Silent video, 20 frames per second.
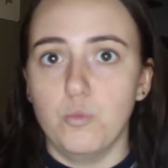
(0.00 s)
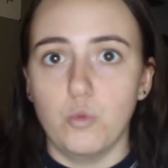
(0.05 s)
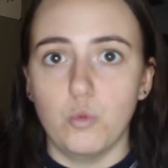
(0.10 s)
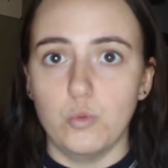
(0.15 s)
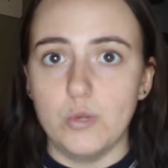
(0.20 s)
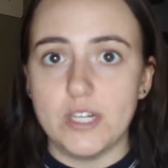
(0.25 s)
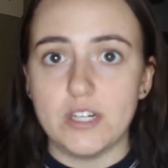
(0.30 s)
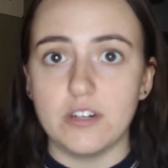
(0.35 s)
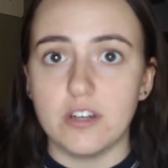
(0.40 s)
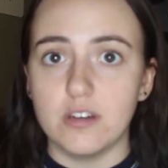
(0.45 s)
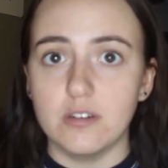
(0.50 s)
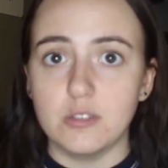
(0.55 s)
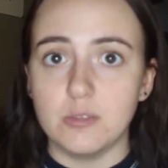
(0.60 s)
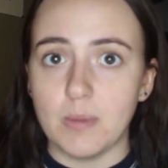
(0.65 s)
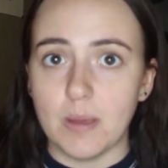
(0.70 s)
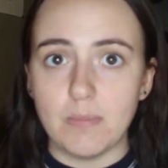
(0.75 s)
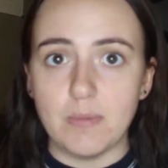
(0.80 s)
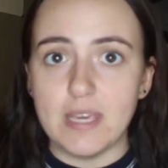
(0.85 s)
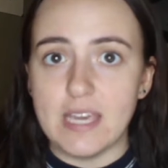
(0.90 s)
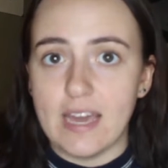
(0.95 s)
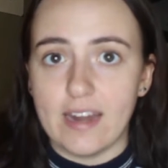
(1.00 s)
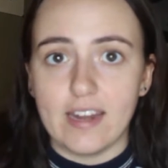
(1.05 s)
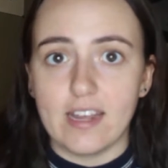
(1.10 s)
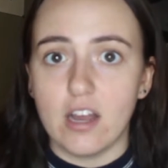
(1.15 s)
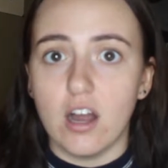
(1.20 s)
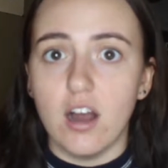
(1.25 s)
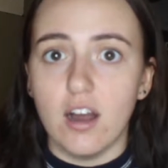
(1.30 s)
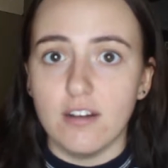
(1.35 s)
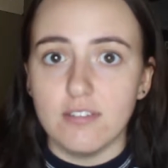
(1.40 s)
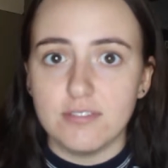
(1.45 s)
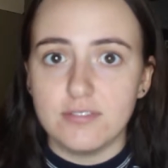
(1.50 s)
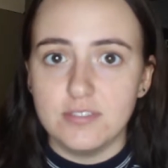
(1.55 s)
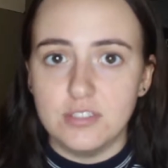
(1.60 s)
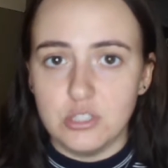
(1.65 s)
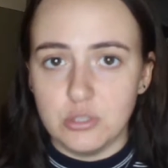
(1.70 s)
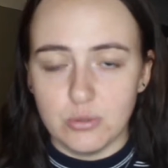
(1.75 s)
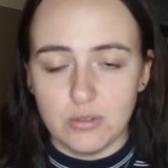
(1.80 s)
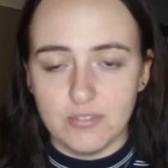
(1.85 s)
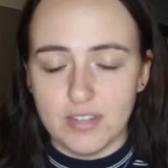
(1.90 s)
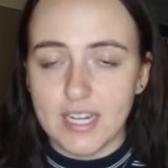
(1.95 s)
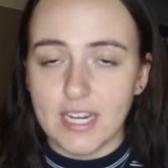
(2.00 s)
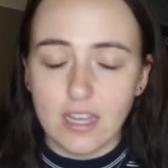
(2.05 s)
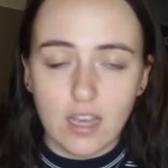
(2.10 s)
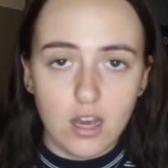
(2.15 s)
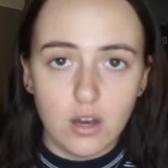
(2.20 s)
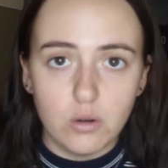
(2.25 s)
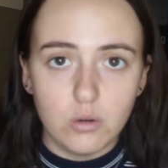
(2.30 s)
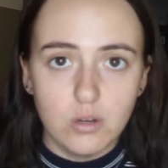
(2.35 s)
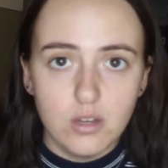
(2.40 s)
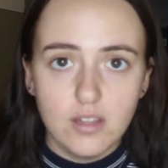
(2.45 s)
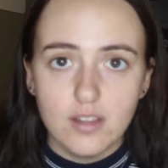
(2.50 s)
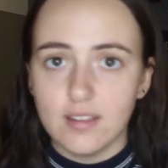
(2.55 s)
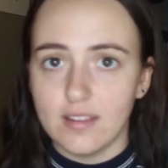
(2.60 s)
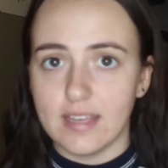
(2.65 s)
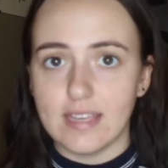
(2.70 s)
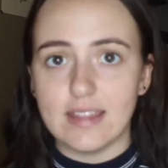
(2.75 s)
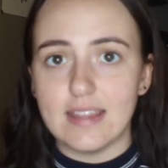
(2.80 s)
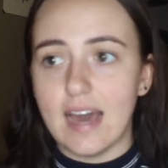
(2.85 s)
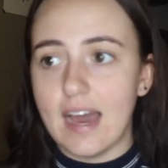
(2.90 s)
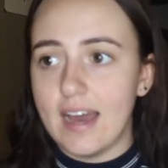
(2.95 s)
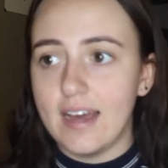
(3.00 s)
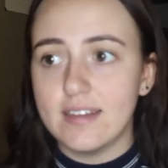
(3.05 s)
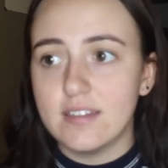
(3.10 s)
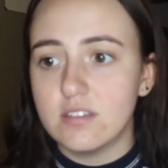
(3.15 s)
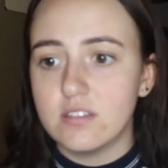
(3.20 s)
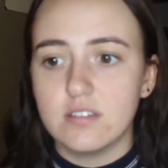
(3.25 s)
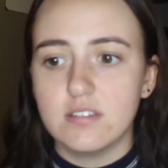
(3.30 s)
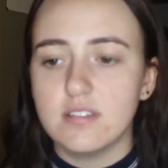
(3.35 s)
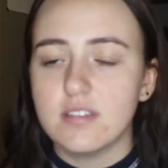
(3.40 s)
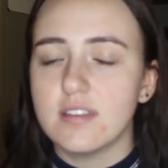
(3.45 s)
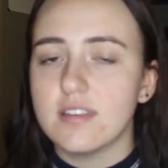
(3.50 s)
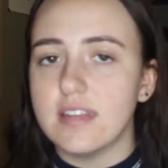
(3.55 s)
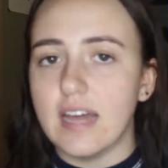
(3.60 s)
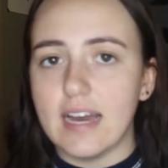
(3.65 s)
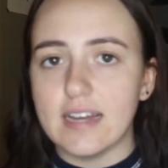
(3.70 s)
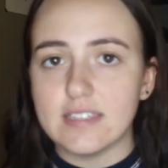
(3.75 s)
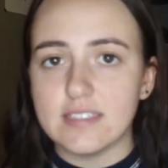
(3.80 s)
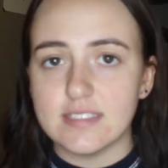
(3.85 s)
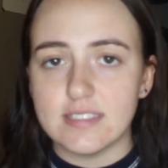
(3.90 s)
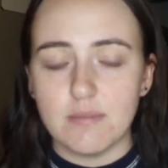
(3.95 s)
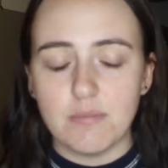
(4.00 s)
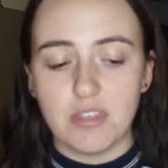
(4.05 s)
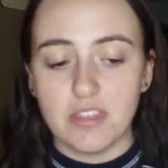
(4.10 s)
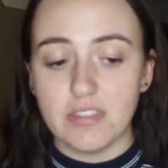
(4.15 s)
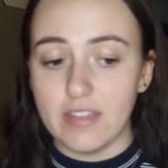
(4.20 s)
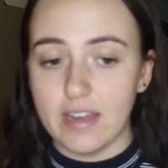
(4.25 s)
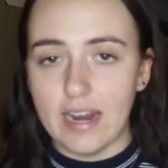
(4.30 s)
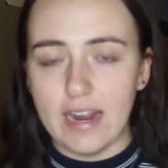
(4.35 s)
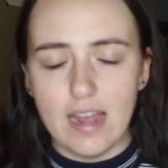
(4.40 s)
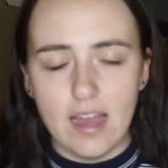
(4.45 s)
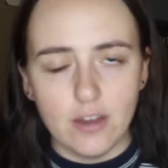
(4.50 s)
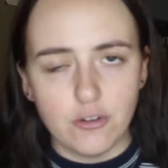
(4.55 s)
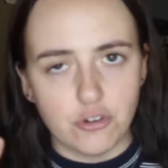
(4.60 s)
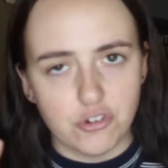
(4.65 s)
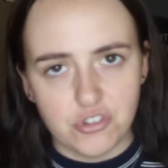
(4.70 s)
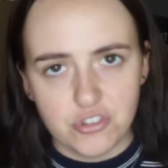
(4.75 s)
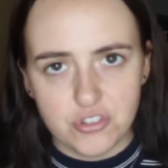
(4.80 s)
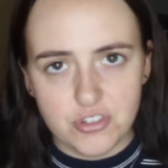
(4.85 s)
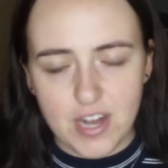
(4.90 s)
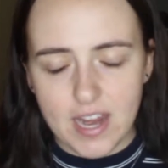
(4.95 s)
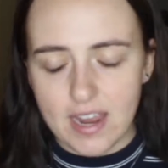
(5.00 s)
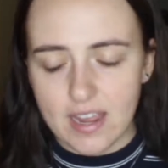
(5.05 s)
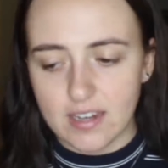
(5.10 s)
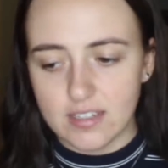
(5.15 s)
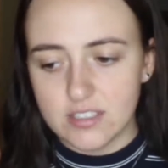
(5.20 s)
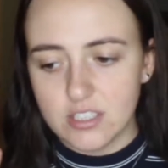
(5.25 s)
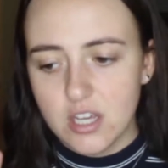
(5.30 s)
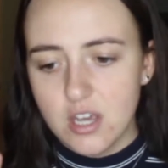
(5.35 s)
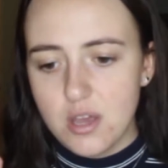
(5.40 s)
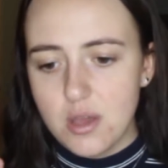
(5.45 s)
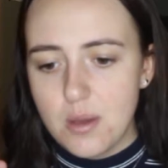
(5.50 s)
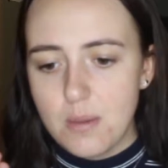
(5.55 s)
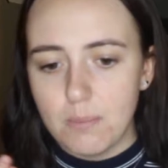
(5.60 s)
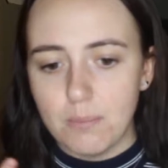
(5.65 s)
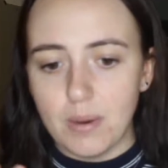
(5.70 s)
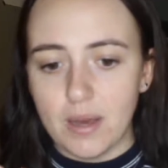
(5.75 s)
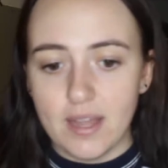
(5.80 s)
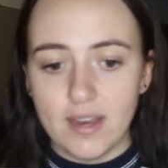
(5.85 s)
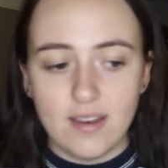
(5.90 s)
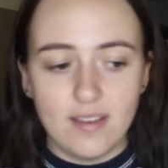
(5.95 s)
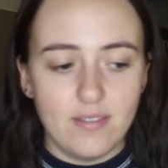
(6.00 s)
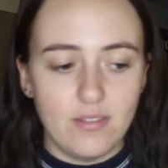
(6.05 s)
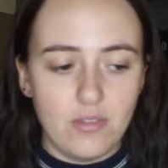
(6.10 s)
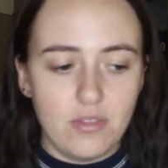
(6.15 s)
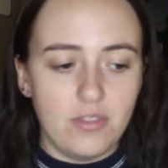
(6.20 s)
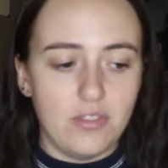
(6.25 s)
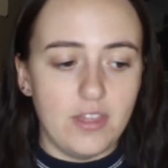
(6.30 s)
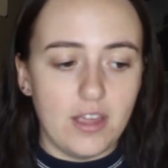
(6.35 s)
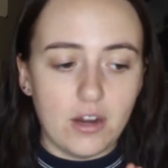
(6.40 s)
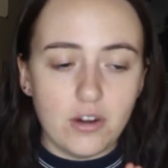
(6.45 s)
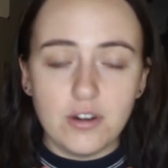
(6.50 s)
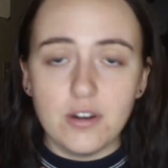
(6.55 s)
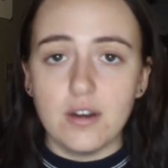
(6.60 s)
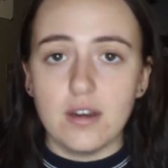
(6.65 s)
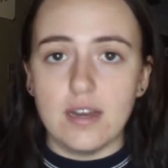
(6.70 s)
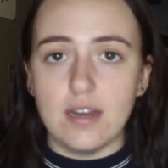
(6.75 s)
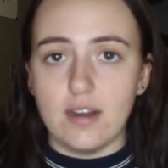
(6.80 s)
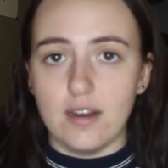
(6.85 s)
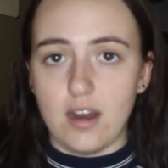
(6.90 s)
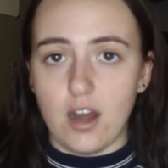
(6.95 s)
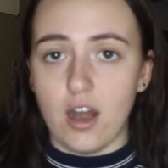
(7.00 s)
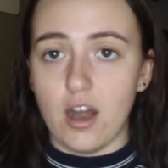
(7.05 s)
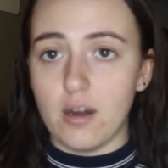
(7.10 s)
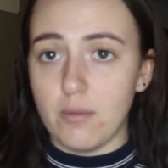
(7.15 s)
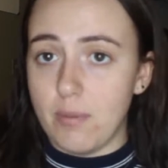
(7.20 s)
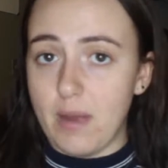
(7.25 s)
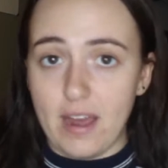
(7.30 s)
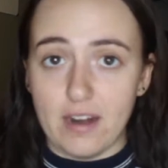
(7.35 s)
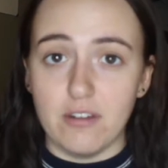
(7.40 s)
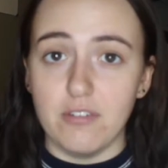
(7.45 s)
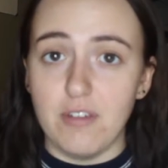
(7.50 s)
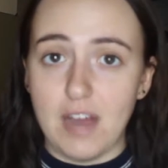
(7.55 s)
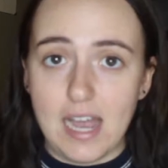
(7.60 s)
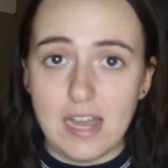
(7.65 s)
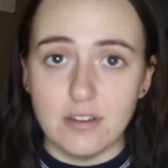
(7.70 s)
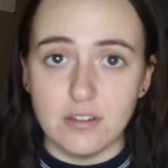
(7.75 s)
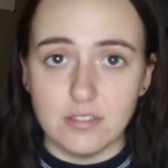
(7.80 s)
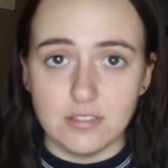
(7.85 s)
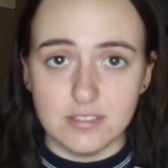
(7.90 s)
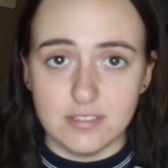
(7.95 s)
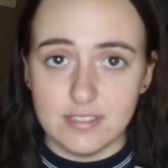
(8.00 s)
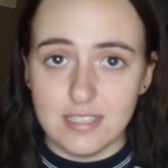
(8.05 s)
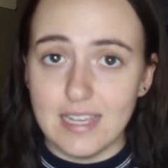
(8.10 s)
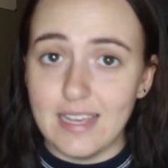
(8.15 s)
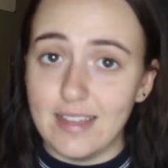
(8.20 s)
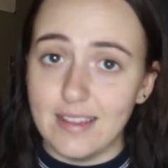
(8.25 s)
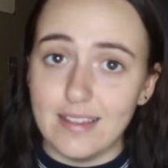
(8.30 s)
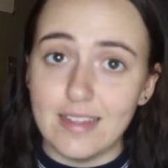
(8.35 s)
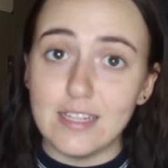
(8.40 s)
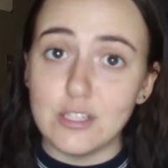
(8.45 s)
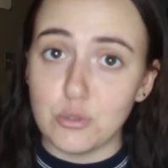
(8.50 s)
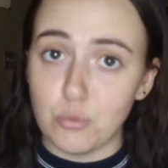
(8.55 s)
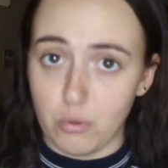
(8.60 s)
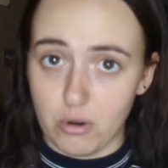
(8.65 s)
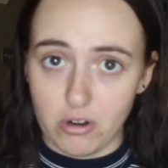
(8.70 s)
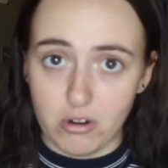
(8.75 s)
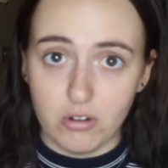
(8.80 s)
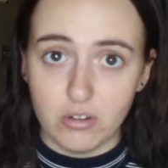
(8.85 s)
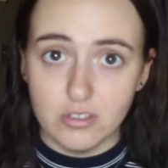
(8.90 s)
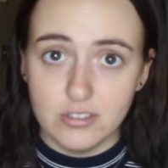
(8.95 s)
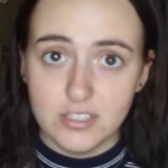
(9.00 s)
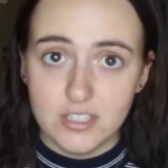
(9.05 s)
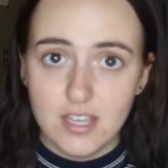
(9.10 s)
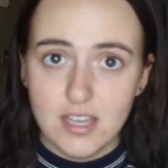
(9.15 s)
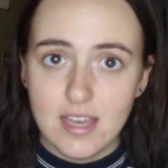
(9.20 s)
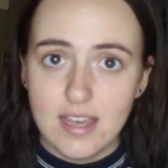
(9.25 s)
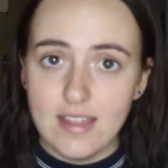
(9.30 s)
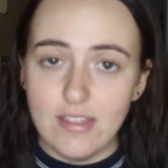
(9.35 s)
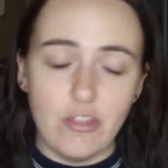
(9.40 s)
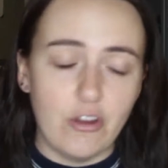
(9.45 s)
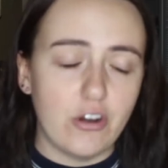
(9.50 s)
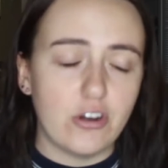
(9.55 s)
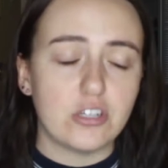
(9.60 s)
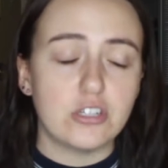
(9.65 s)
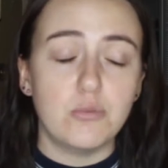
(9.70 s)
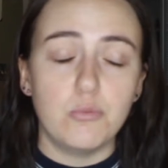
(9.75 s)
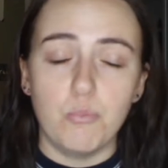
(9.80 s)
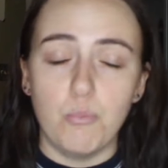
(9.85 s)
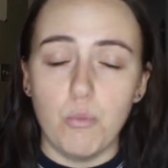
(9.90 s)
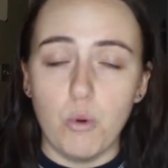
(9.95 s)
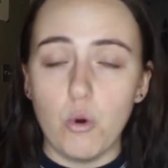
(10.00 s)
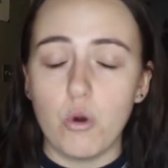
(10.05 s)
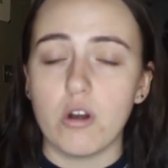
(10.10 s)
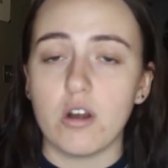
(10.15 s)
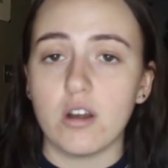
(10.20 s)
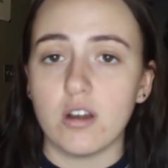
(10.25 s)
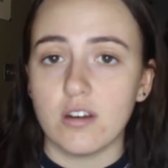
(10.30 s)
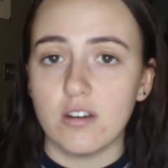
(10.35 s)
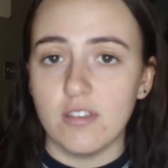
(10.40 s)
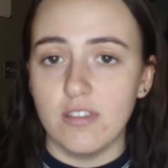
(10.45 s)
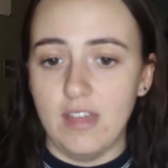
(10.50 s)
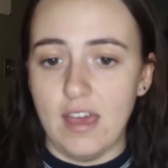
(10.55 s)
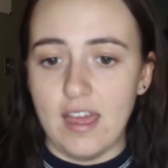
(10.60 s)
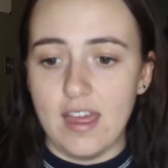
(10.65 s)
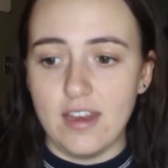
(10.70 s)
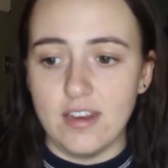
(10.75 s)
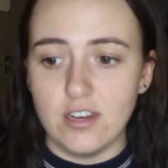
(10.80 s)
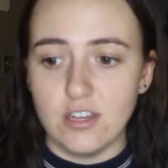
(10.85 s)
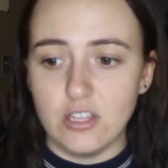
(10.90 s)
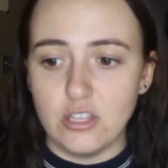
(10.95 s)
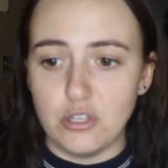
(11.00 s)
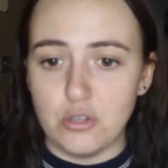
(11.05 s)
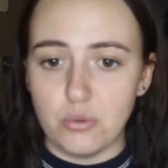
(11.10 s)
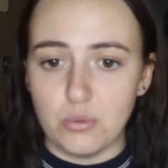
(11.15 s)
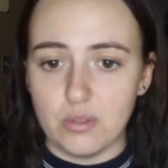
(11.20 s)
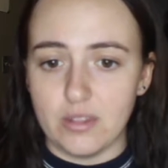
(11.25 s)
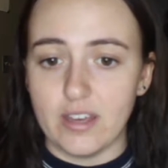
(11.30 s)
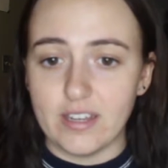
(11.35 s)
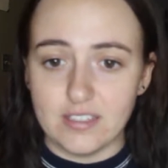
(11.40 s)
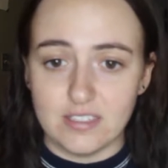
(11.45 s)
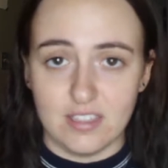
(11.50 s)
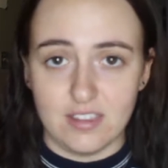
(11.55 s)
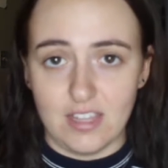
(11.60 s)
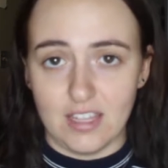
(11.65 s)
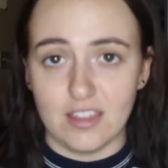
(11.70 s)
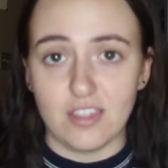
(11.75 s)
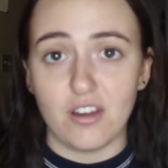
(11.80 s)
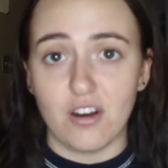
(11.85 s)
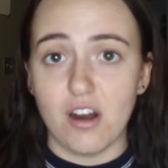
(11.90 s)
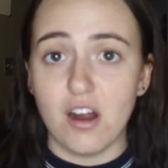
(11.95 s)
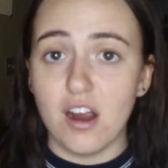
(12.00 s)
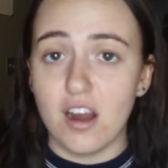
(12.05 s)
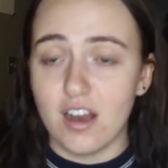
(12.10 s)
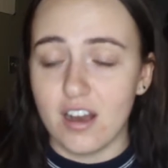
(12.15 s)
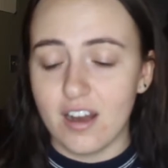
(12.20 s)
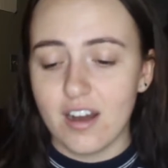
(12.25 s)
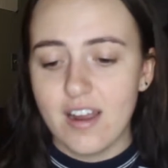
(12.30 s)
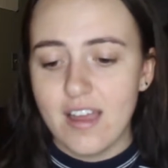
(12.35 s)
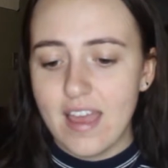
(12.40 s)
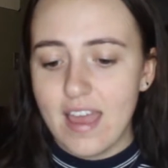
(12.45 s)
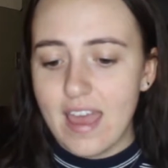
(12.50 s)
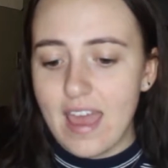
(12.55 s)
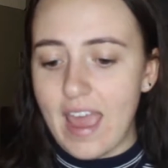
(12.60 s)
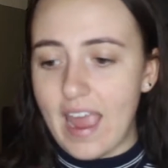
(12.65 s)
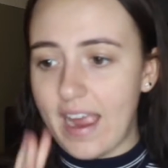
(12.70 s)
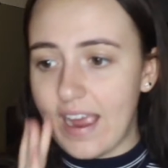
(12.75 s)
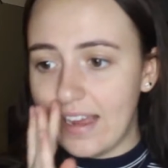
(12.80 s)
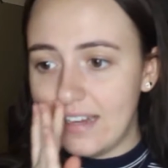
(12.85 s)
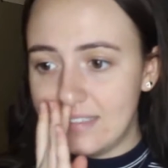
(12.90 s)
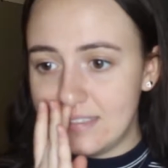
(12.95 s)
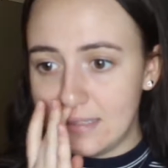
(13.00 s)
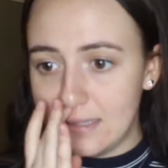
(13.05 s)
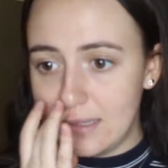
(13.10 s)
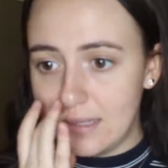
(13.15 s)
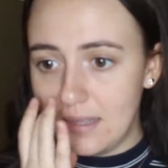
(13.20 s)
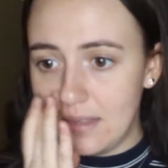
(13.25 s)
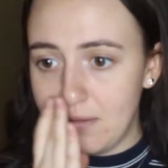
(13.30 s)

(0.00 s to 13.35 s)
weirdos might be getting off to a video. Like that is something that I understand. But there are pedophiles in this world. There are more than you would like to think there are. And